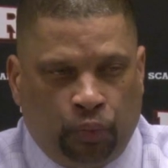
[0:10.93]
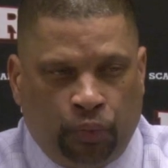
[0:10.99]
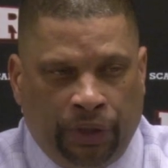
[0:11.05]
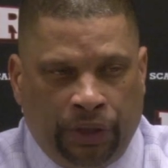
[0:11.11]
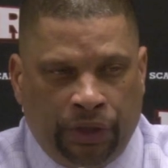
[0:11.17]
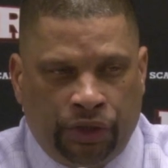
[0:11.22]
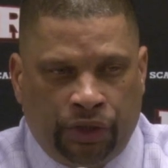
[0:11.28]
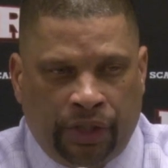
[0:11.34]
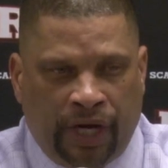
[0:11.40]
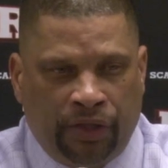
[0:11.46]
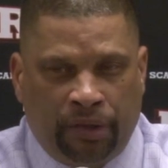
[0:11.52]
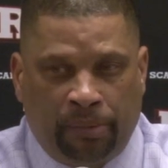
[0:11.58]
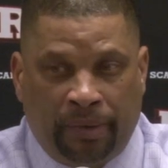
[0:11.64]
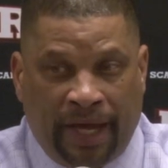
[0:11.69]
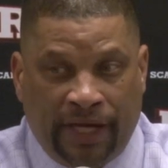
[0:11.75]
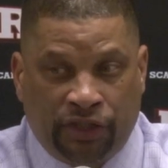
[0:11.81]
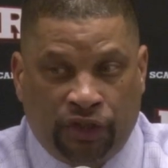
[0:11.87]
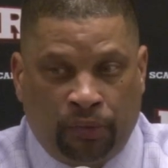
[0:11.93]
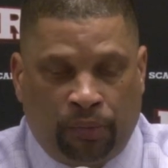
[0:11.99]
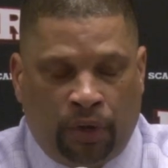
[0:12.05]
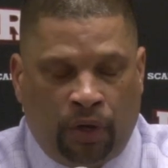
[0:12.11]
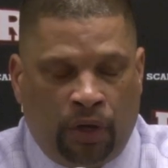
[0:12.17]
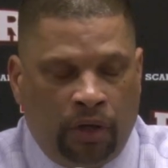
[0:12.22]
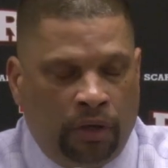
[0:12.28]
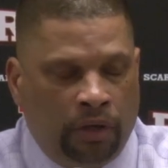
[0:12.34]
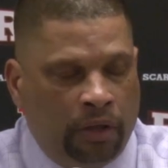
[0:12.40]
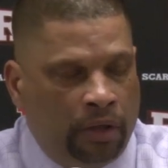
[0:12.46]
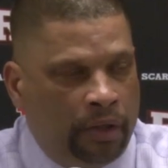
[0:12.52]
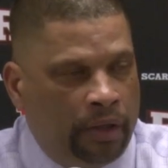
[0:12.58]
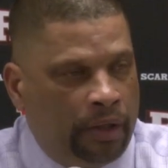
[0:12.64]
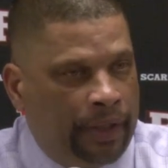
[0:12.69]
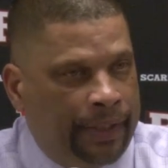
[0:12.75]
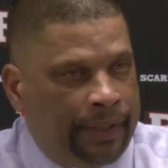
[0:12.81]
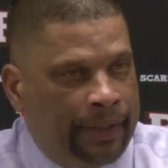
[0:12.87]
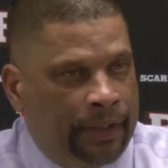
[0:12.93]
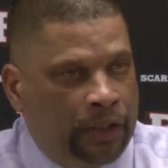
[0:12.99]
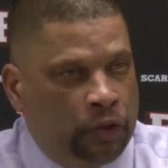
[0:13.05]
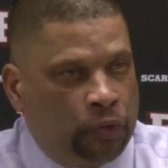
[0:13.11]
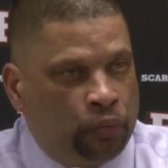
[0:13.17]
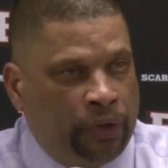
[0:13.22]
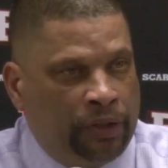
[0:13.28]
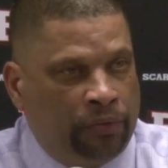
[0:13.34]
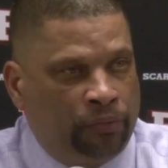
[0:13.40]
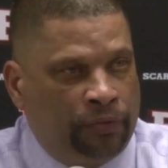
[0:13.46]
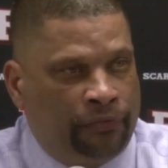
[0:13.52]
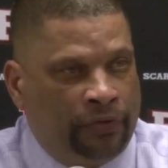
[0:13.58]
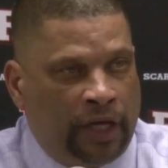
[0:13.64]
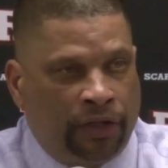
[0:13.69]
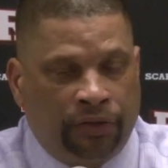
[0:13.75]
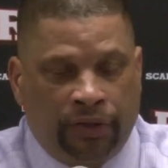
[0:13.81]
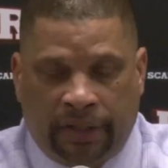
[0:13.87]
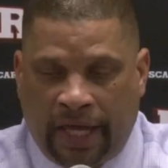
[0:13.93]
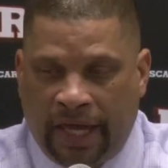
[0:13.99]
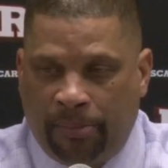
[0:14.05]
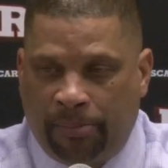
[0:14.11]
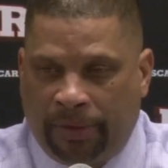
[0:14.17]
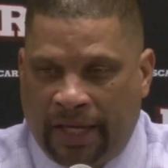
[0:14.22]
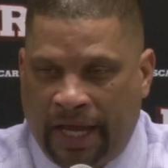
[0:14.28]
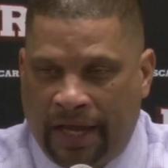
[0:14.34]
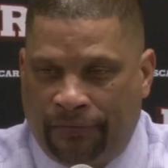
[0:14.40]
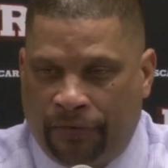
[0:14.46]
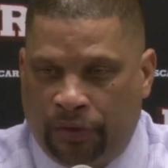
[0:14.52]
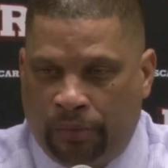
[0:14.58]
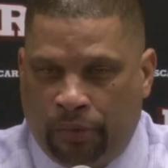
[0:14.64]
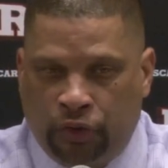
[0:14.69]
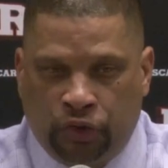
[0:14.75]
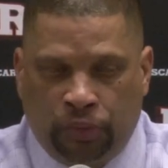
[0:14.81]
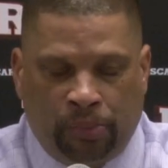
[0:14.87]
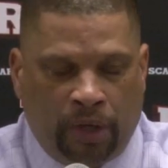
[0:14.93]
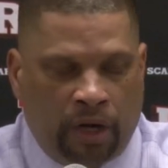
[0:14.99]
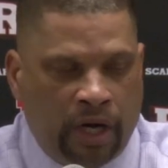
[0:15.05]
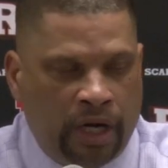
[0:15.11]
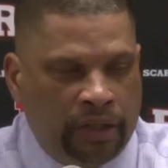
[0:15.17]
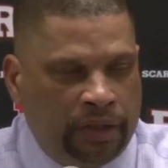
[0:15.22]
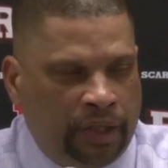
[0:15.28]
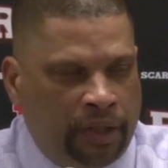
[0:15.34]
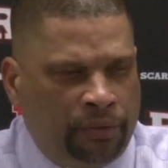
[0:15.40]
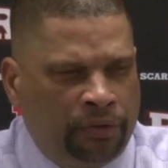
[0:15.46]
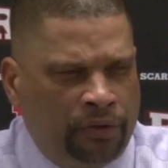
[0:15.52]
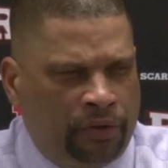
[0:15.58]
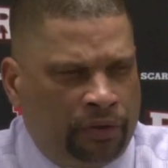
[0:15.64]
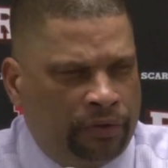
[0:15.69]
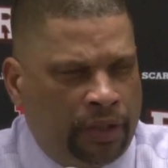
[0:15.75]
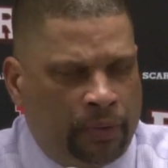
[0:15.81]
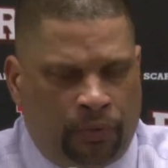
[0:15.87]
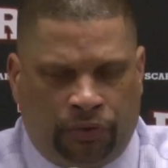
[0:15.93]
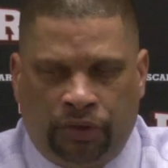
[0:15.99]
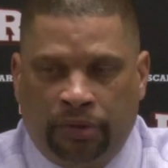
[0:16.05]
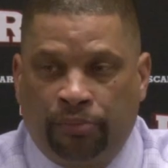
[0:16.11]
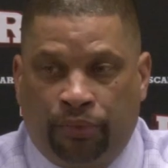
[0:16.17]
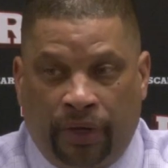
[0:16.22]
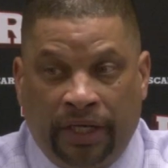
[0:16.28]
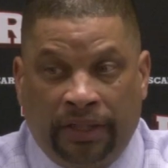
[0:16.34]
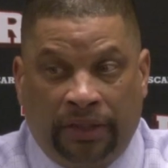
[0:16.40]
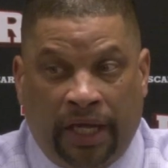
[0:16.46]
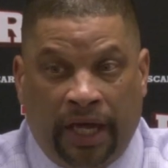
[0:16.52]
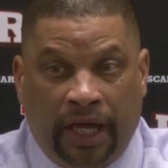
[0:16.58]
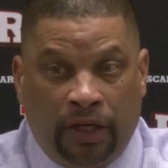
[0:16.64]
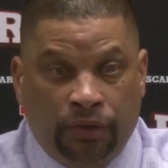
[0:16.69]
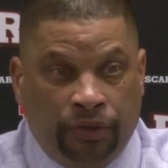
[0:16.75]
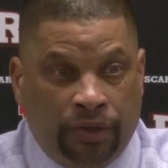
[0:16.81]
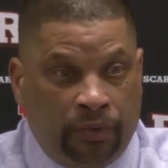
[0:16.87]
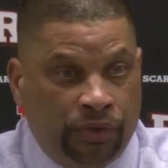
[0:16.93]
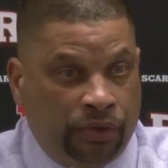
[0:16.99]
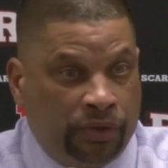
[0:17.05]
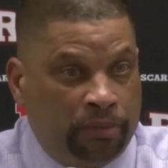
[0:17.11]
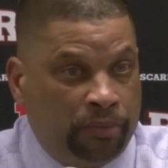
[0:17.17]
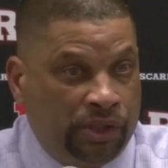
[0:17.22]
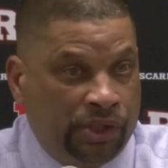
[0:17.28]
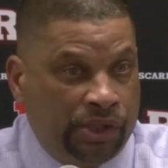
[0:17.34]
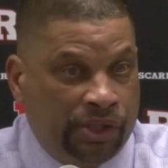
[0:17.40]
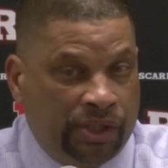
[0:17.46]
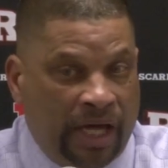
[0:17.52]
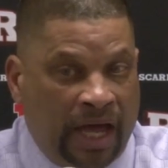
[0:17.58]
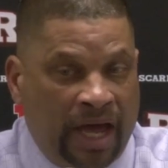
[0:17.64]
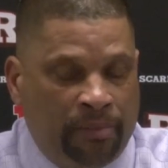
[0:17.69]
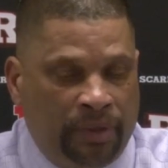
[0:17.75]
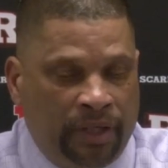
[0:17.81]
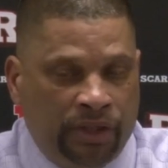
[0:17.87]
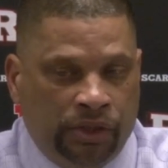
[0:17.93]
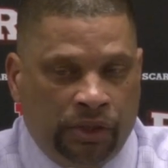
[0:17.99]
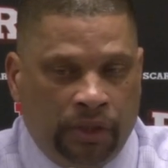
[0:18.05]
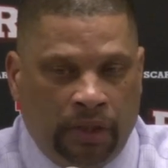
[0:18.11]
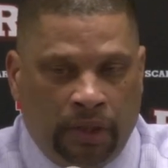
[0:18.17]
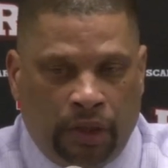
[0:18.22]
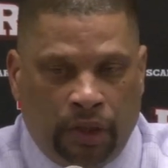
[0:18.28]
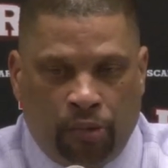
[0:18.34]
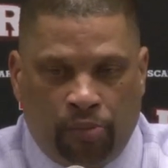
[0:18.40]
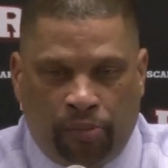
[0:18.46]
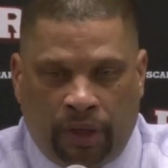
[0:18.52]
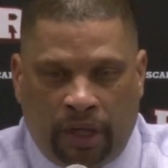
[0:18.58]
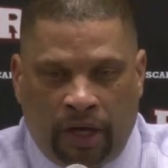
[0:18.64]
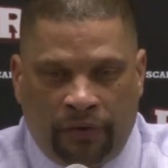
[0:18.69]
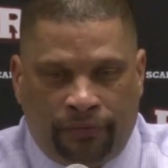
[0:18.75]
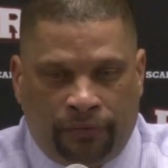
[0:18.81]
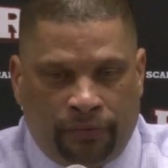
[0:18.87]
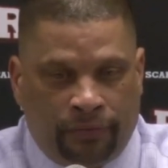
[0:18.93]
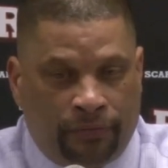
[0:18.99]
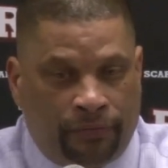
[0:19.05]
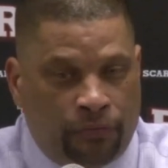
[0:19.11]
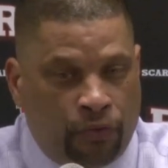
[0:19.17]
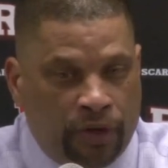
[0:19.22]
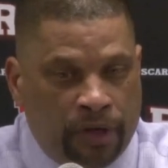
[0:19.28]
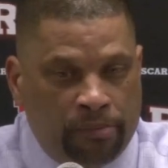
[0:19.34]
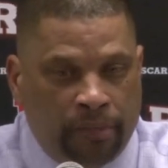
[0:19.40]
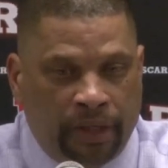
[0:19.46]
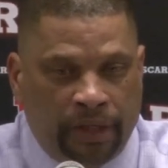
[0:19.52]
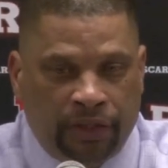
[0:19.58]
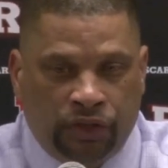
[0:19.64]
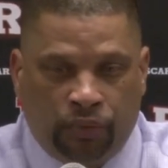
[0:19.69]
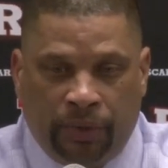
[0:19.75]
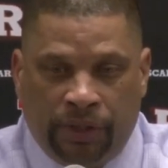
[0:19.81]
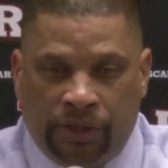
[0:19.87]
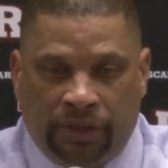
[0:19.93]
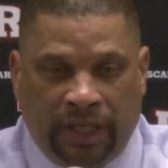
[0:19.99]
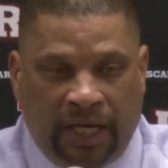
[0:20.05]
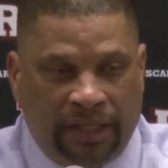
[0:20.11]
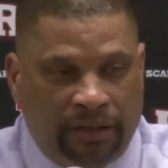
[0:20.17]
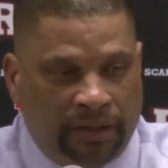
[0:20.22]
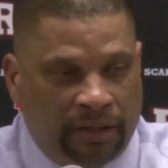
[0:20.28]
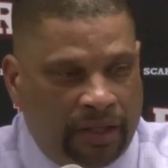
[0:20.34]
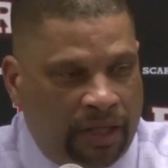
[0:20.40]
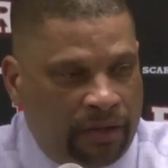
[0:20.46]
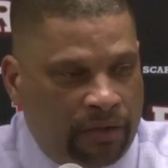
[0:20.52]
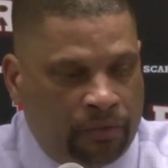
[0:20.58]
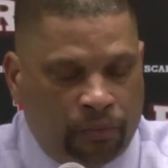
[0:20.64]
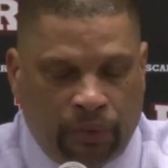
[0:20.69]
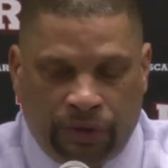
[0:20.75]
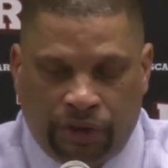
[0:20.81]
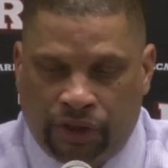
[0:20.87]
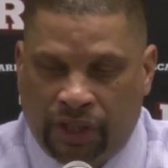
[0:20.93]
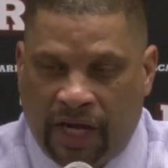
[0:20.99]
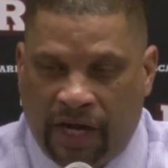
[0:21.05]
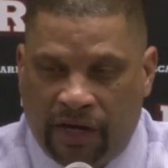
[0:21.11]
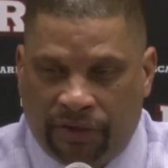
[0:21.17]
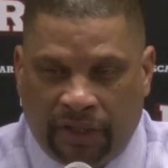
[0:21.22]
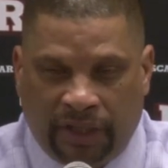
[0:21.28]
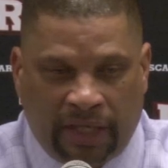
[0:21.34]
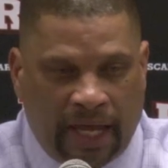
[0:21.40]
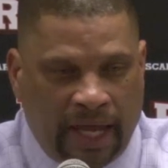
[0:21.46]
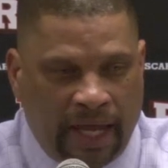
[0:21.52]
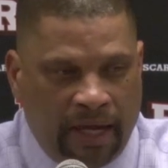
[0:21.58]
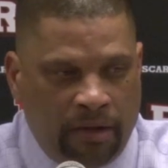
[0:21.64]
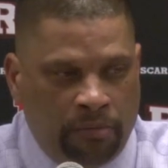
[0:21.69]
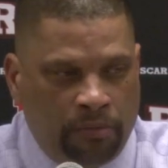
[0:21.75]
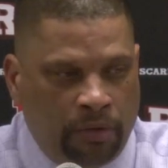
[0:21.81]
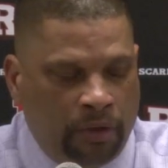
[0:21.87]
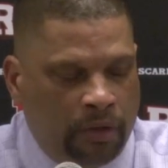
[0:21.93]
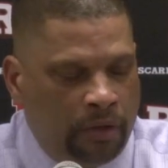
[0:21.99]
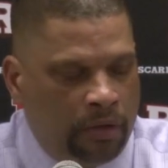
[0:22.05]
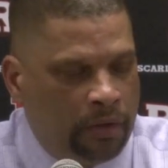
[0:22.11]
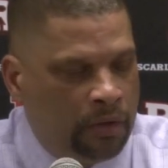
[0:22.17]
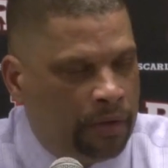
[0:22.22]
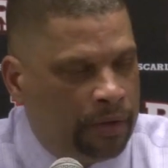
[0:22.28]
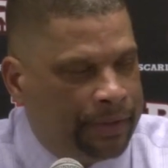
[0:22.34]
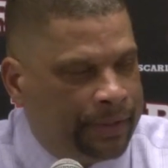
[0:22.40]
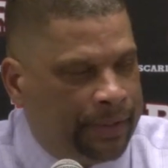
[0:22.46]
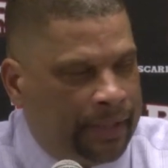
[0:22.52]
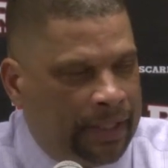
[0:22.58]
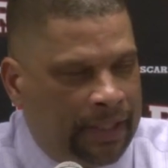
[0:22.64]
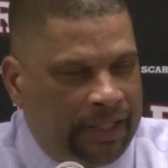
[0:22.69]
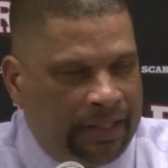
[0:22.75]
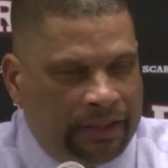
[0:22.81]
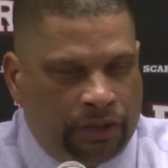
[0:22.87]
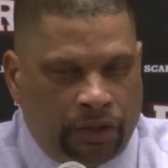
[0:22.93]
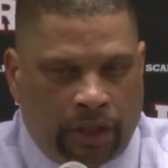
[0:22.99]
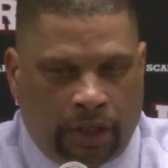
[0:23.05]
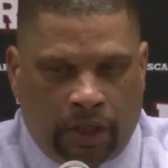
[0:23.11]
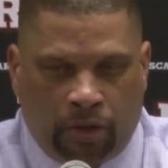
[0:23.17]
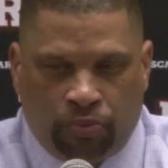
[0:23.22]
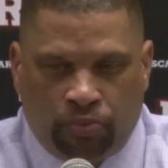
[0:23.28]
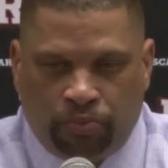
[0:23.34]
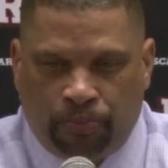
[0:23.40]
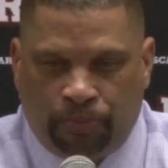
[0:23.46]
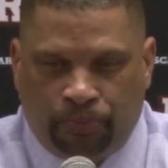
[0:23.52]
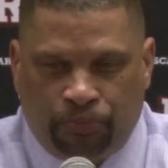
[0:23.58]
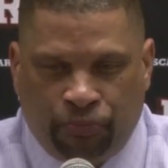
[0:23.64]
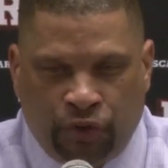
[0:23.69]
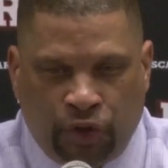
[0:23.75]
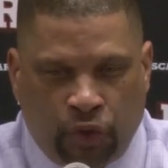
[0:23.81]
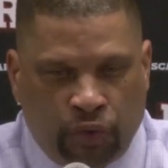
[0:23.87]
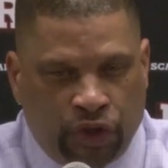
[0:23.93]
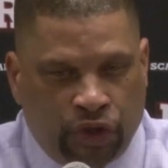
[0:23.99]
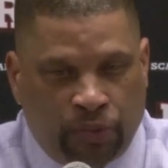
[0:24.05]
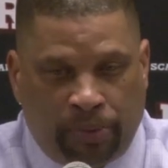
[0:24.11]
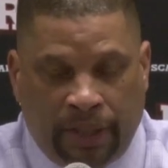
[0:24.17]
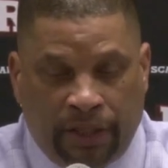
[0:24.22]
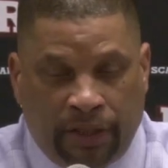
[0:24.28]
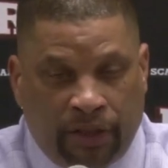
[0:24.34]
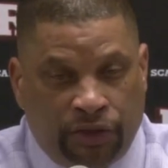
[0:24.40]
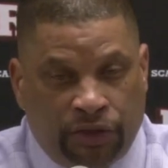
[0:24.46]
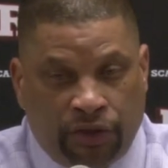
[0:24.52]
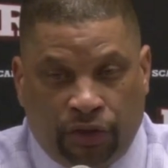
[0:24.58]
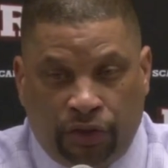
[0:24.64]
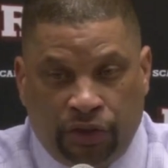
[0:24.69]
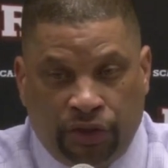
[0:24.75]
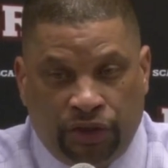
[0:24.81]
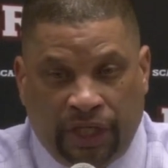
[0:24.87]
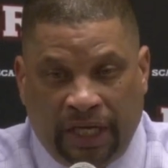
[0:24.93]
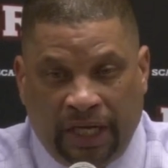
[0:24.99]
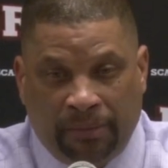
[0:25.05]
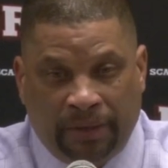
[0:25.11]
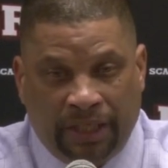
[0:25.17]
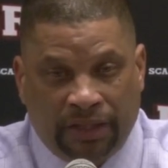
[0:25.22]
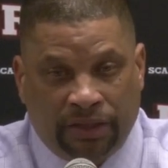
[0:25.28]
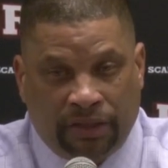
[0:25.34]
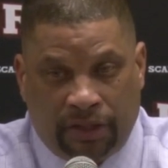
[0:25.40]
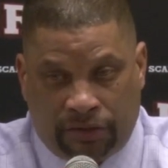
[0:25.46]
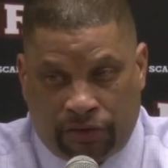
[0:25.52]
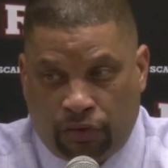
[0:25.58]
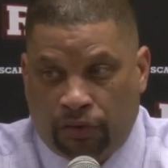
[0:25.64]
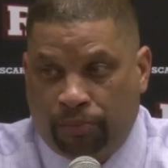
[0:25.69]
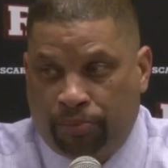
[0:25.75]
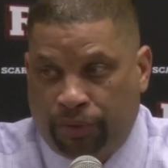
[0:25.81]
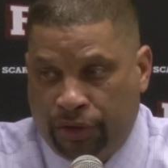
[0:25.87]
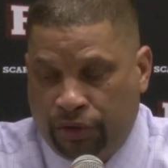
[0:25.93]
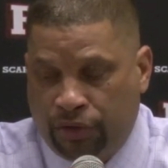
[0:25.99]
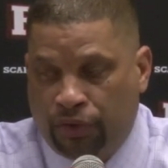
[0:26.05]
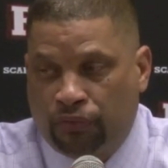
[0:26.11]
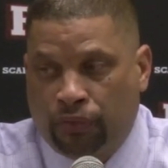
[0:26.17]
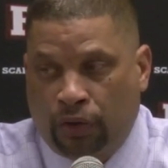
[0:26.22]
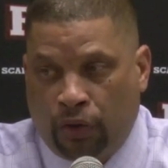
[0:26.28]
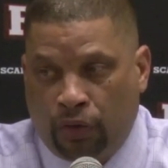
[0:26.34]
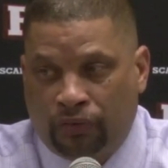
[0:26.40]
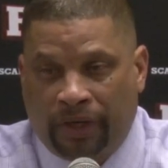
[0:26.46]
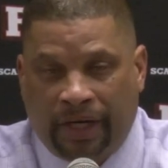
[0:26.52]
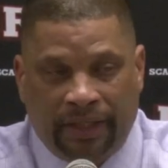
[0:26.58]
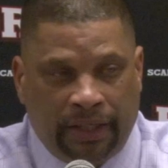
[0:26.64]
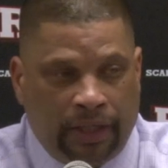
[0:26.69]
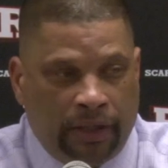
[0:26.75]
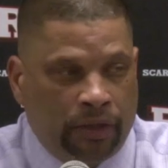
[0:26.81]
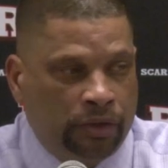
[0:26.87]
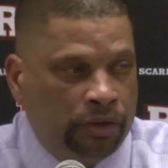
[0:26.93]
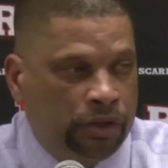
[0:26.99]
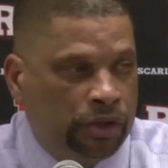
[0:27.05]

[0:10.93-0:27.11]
We shared the basketball. We followed the game plan for the most part. You know, look, there were some breakdowns, there were some misassignments, but for the 40 minutes, we stayed together, we shared the game, and you know, we just played against a good team that's on a pretty good roll right now.